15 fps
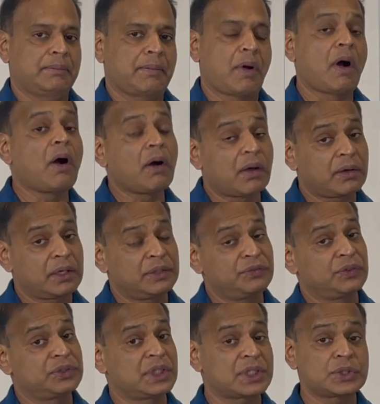Or if
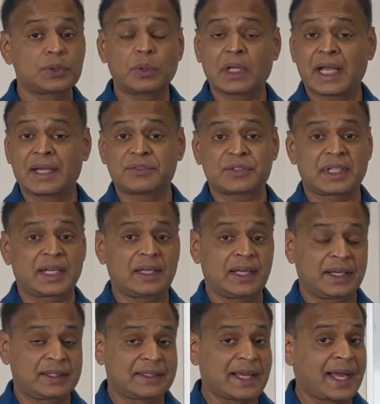you just do lifestyle
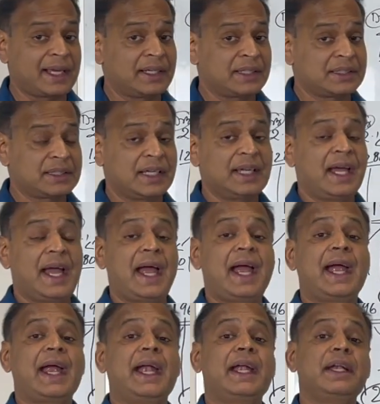like diet
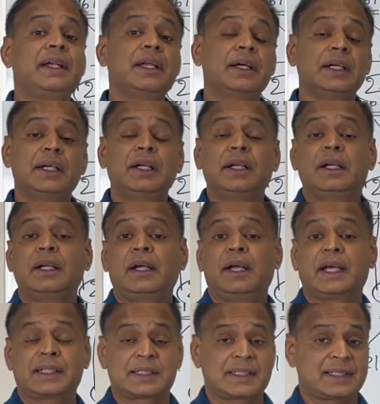and
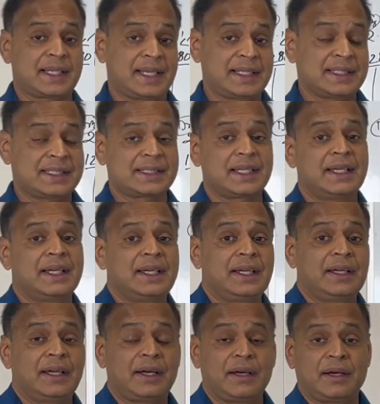exercise,
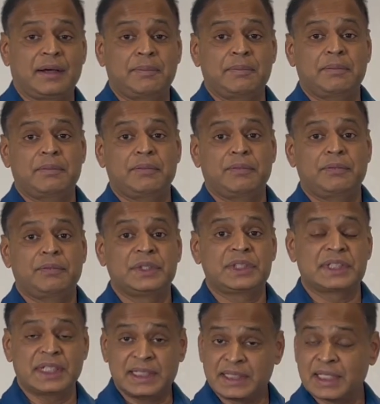which
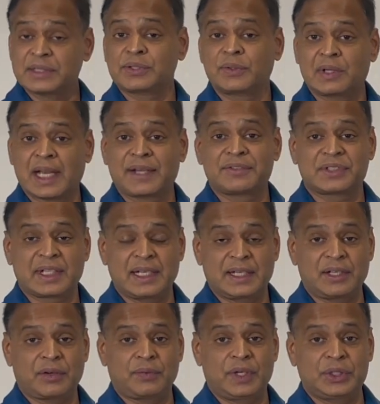is intensive lifestyle
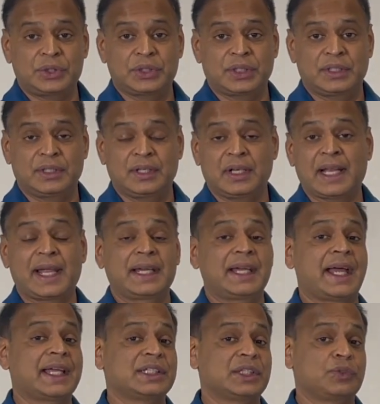intervention, like
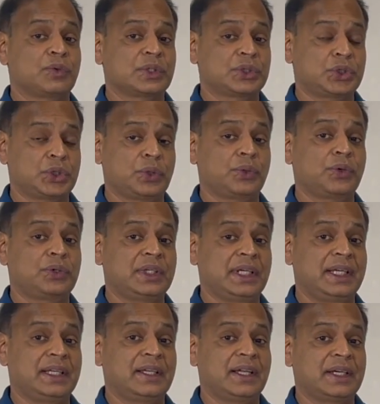as it was shown
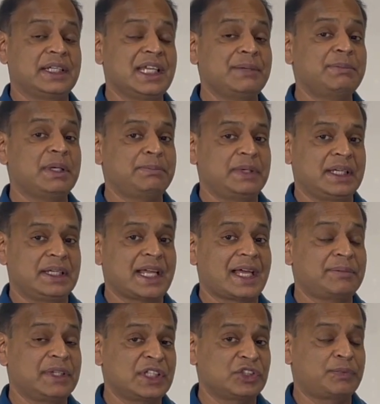in DPP,
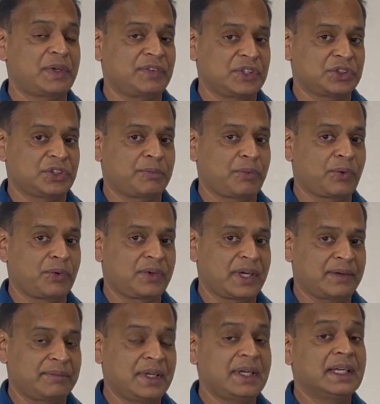Diabetes Prevention
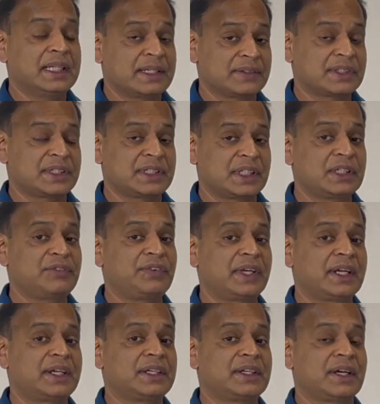Program, there was a
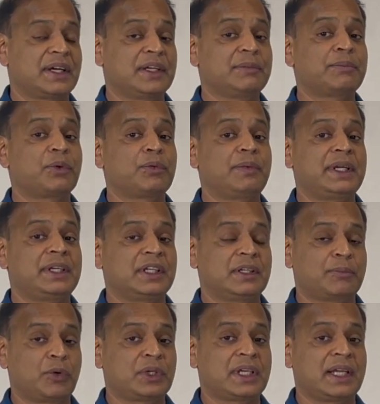significant improvement in the
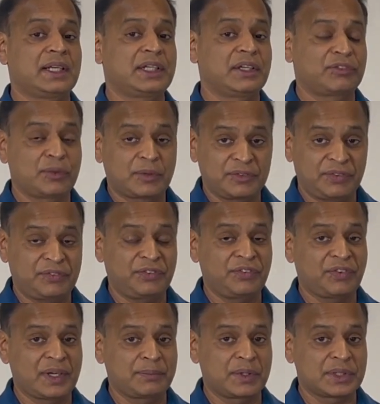mortality of about
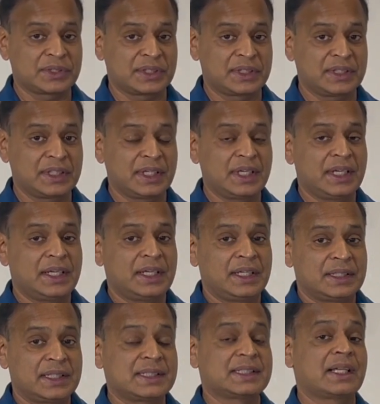55%.
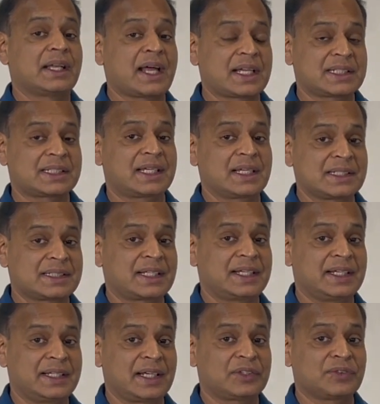This is a large-scale
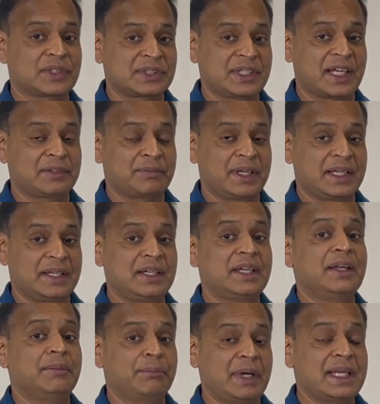study that was done by
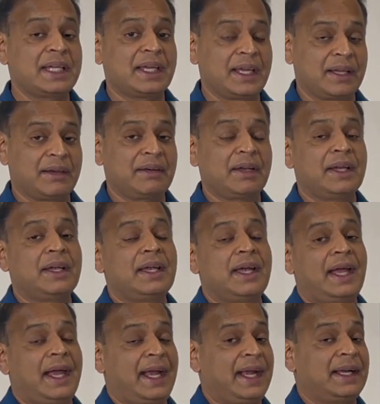Medicare,
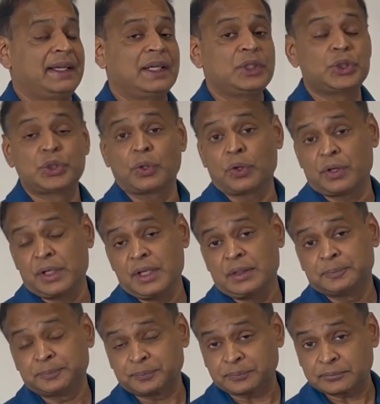and it showed
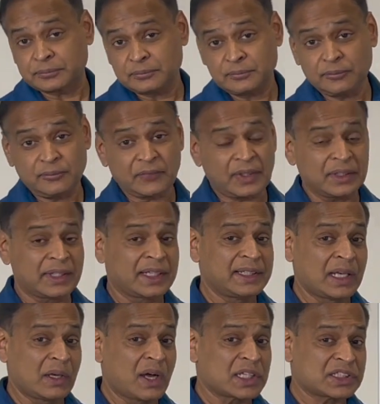that
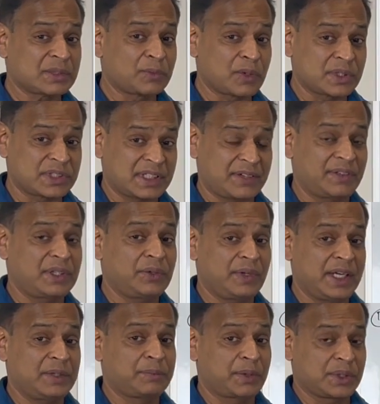they lost about 7 to
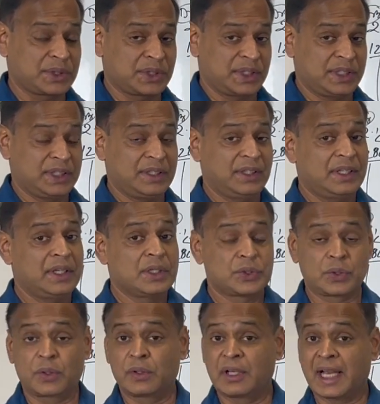8%.
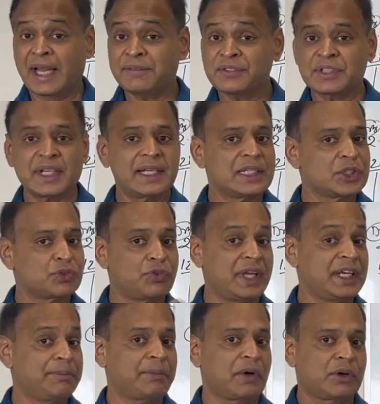So lifestyle is
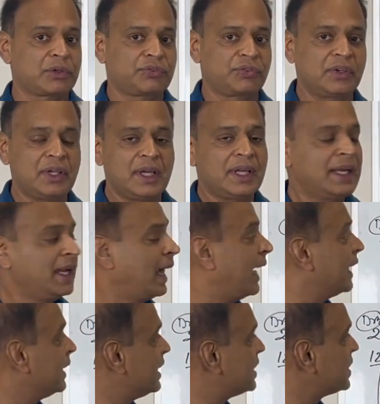very powerful,
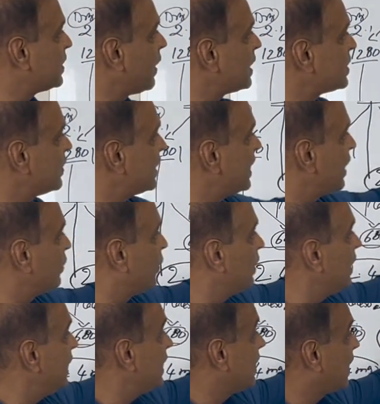and this is also done
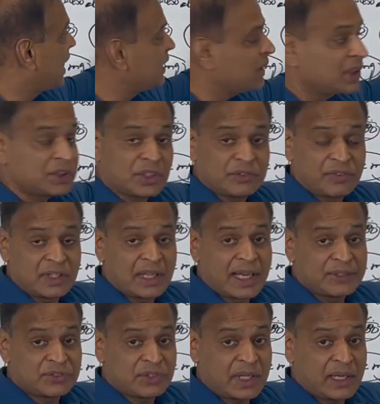only in conjunction with
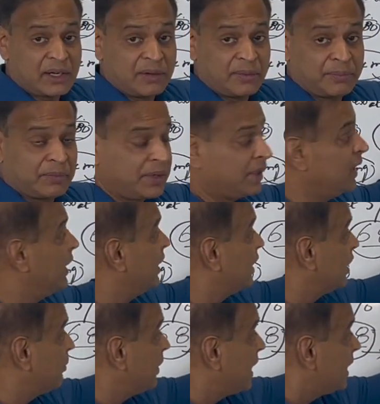lifestyle. Remember,
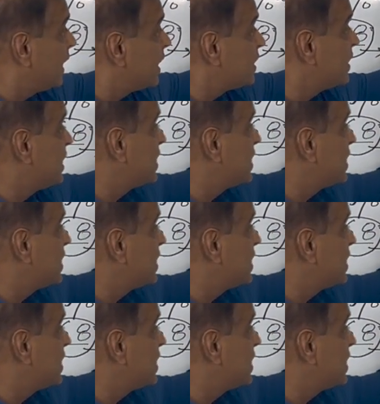the medication